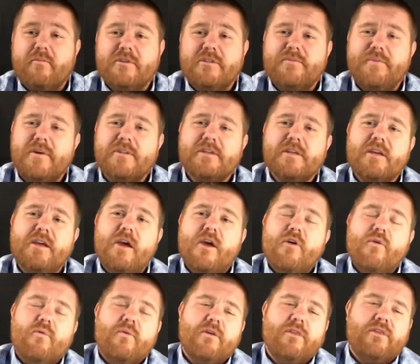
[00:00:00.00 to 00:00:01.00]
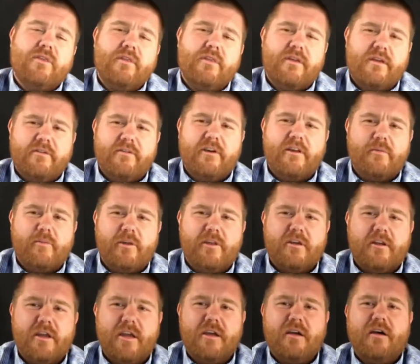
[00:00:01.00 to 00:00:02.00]
especially with the
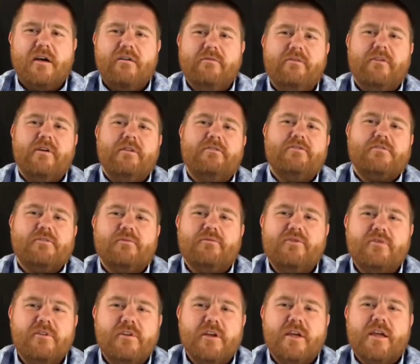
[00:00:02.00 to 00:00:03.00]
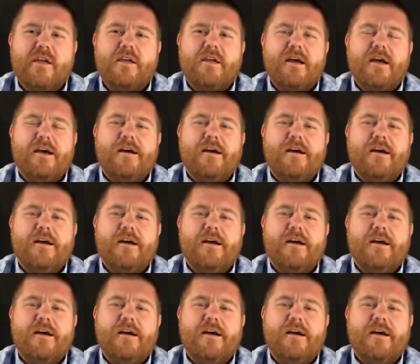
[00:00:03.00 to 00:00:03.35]
availability of some really